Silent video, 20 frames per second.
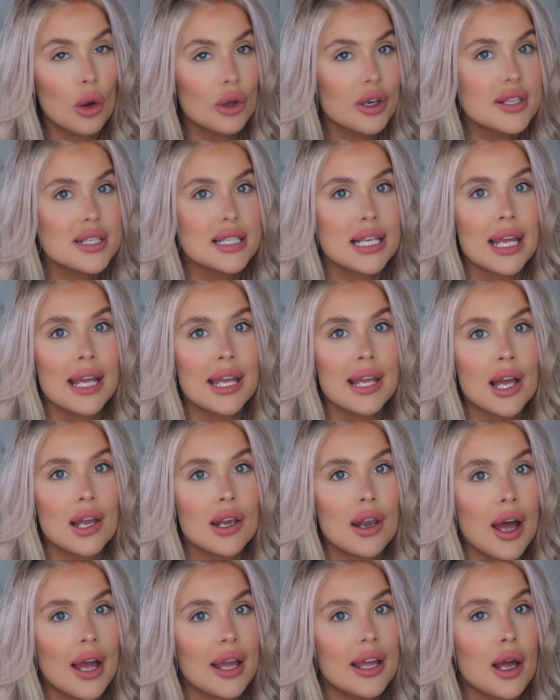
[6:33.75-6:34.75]
Honestly,
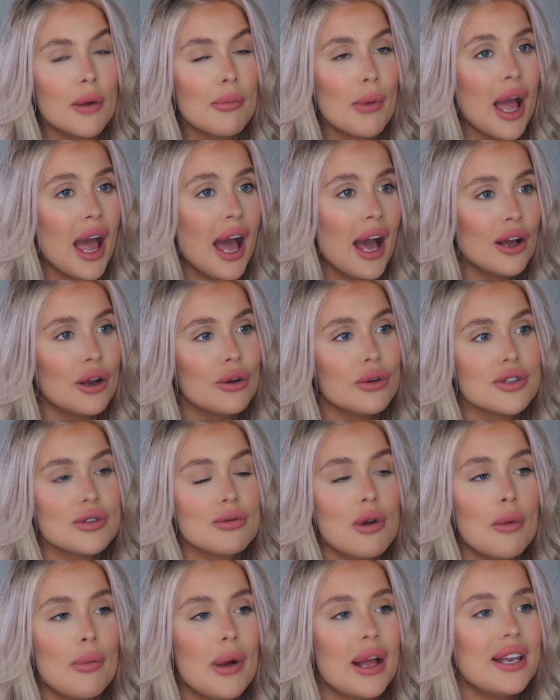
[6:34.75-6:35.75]
like, my ankles
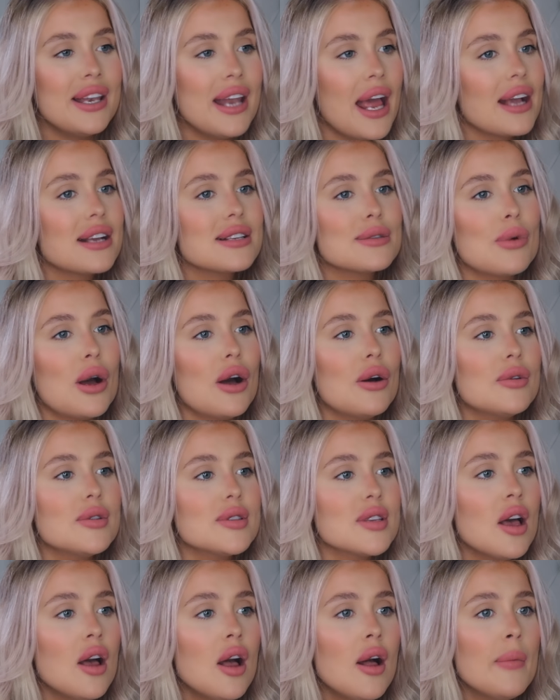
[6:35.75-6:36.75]
swell, my neck
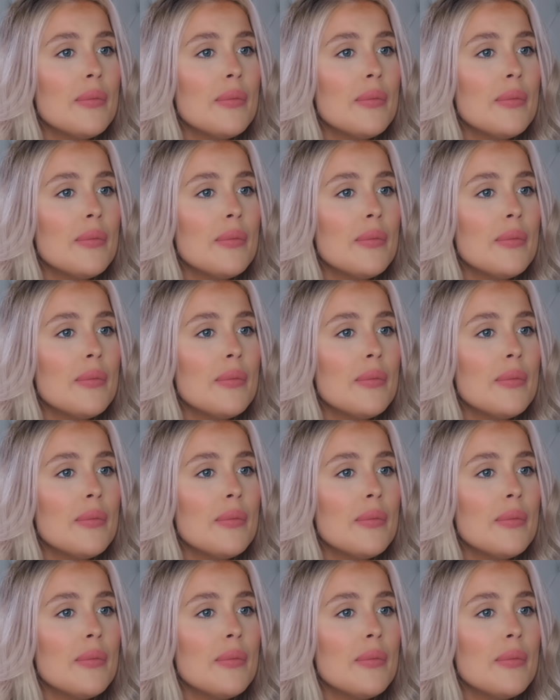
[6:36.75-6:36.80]
swells.